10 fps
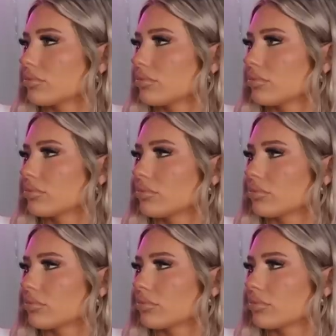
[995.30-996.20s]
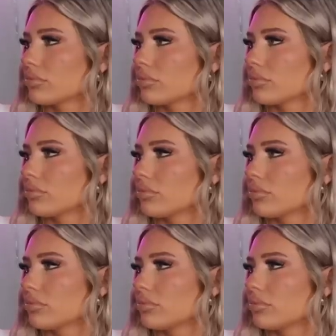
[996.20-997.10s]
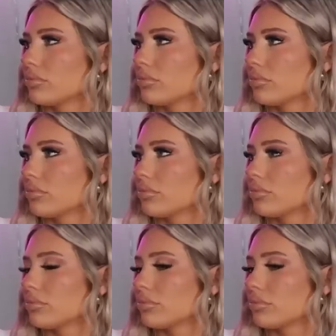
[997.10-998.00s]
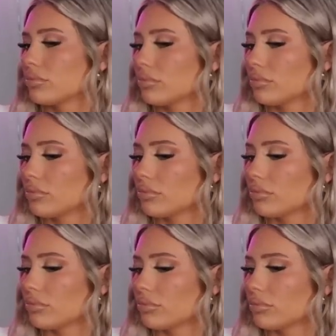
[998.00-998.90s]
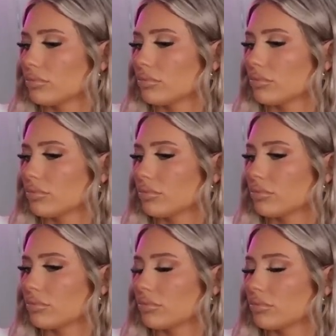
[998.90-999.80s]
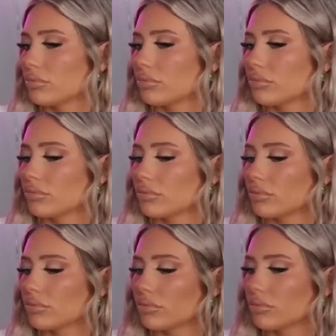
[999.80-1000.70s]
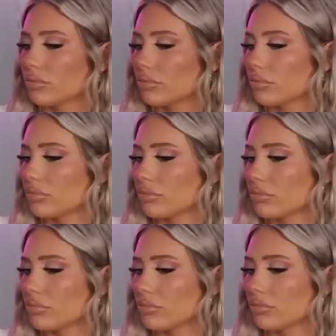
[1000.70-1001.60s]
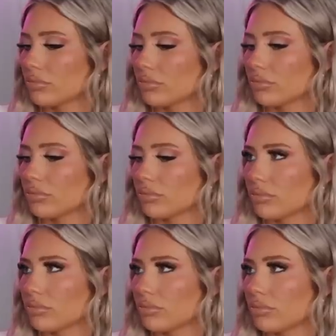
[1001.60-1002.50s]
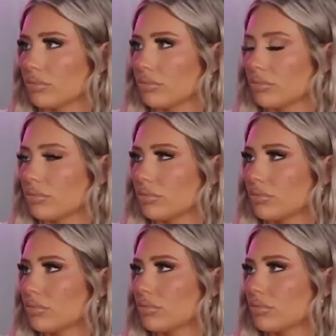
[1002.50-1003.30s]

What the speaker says: (not speaking)